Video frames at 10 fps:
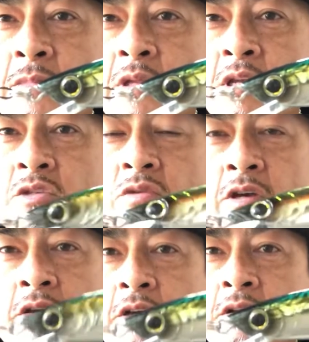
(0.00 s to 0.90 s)

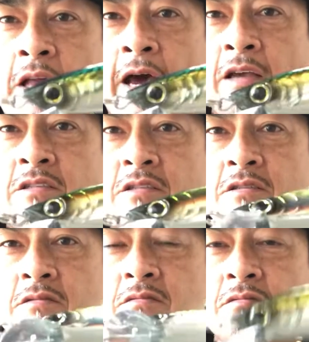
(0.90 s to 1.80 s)
it'll last
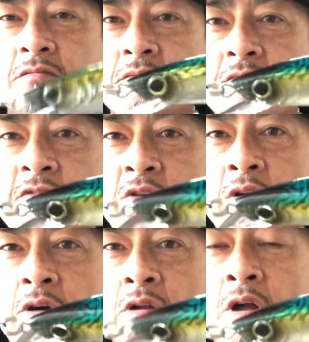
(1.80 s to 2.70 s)
for
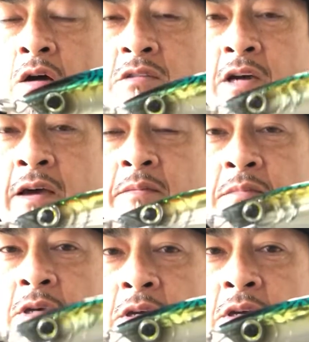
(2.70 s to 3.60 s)
a long time.
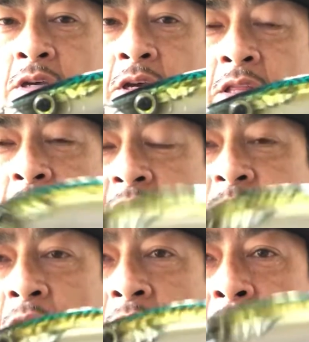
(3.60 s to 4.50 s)
And the best
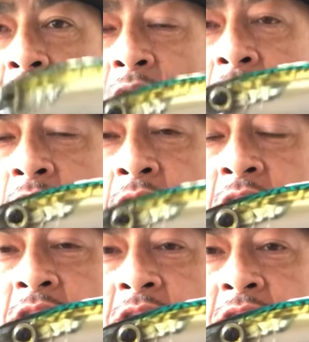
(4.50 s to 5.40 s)
part about all of
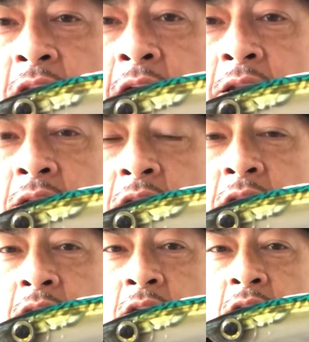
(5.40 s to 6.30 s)
this is that
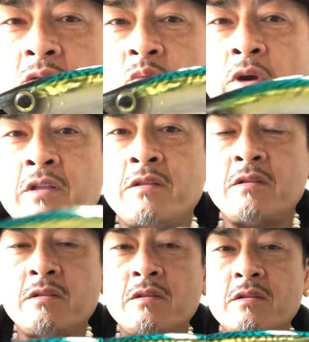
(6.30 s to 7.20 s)
when
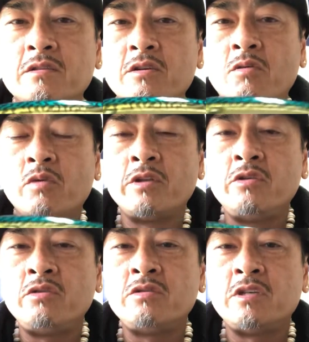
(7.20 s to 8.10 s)
you
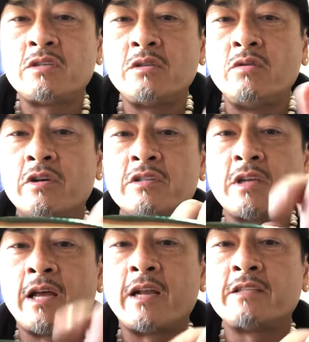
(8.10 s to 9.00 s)
use this lures, a
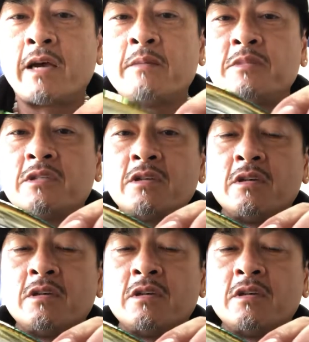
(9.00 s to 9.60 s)
lot of times